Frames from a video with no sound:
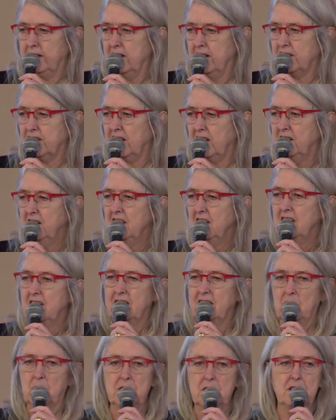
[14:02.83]
you know, so
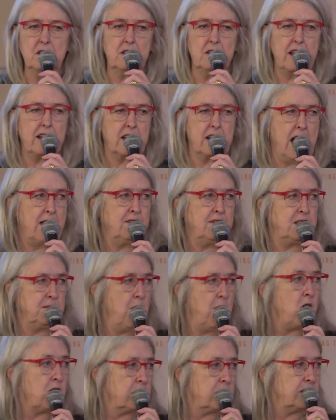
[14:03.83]
no wonder they can have a
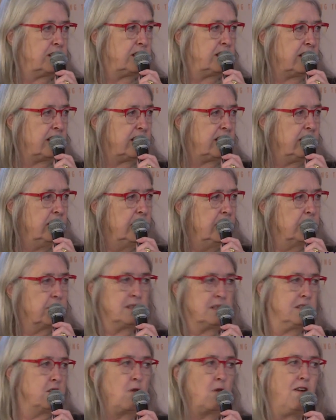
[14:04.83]
democracy,
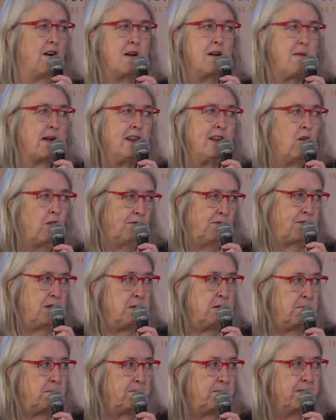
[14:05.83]
because there's not very many of
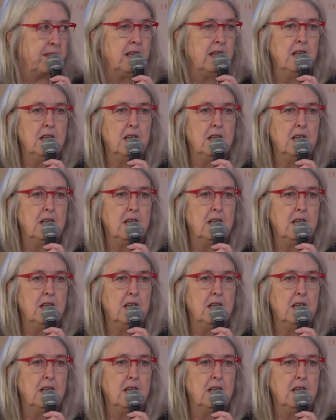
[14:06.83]
them.